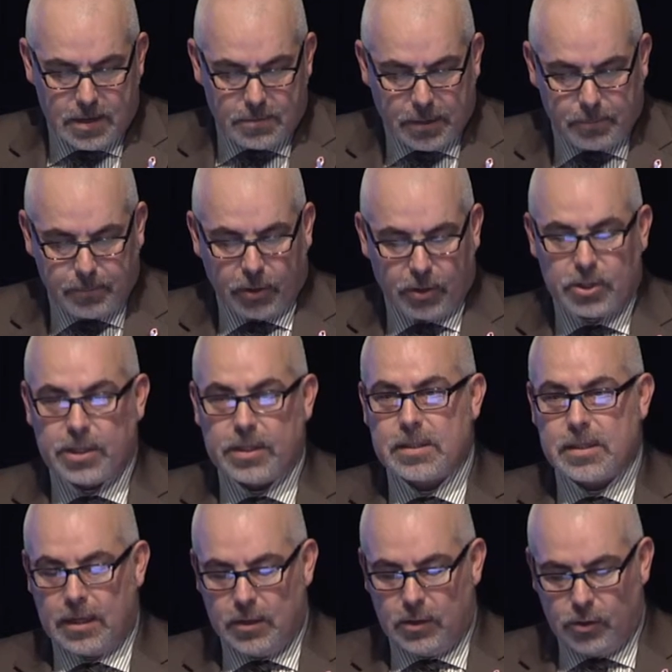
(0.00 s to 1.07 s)
be
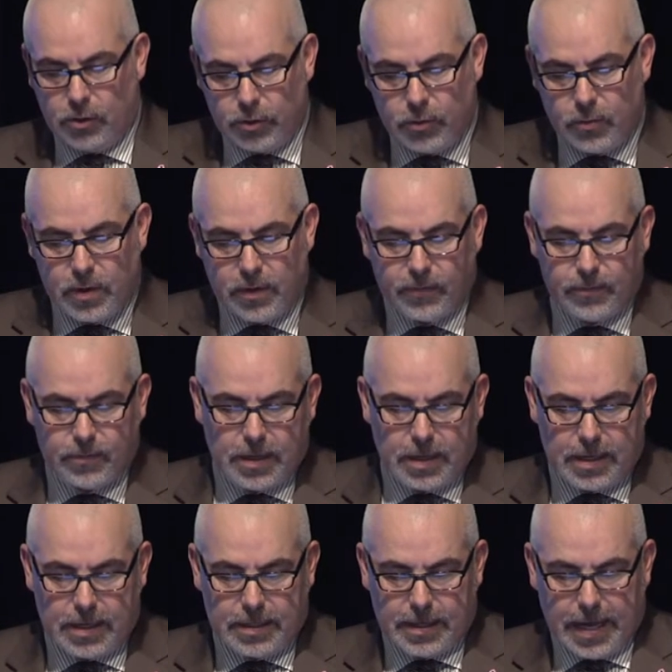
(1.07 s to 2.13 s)
purchased in lieu of
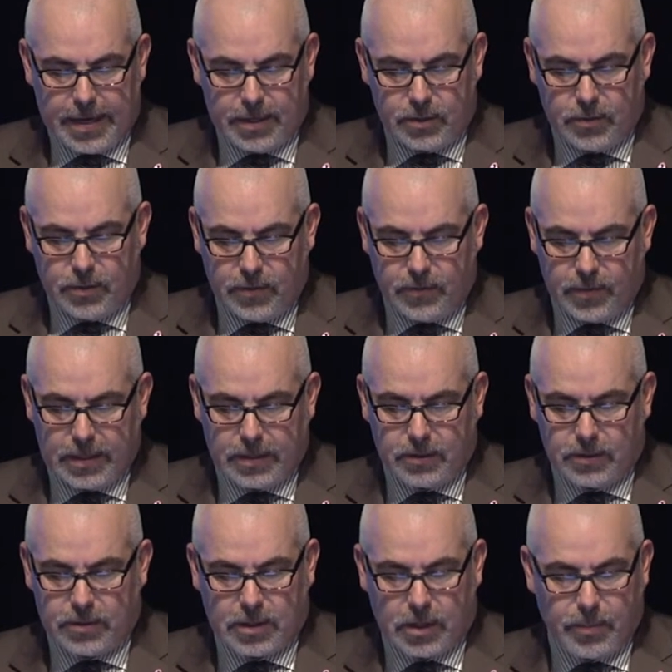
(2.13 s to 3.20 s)
uh, light-duty
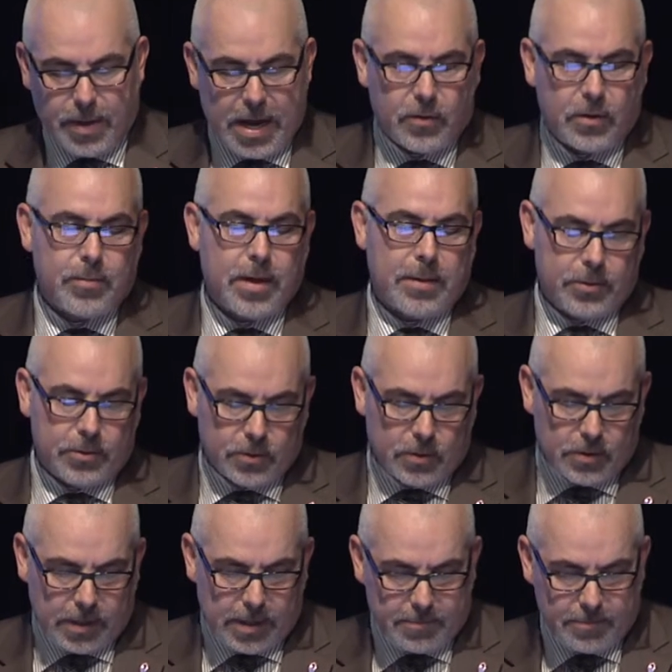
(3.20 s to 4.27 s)
vehicles that are powered by
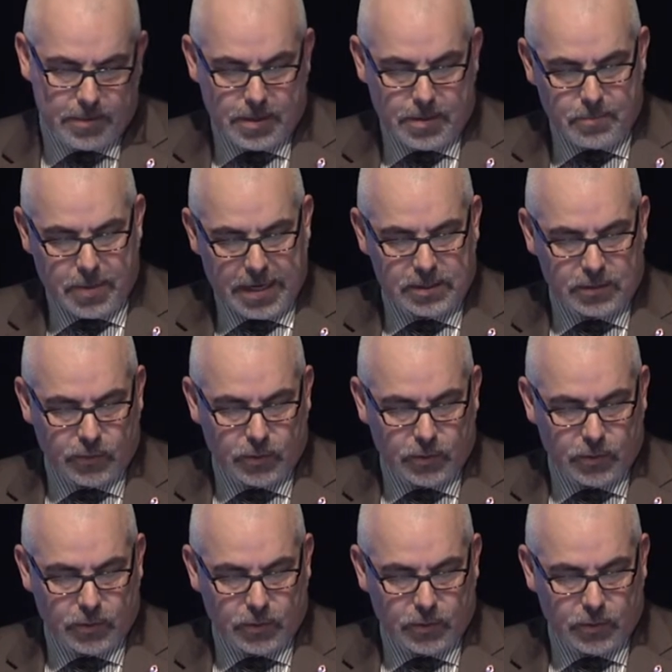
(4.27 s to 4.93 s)
petroleum-based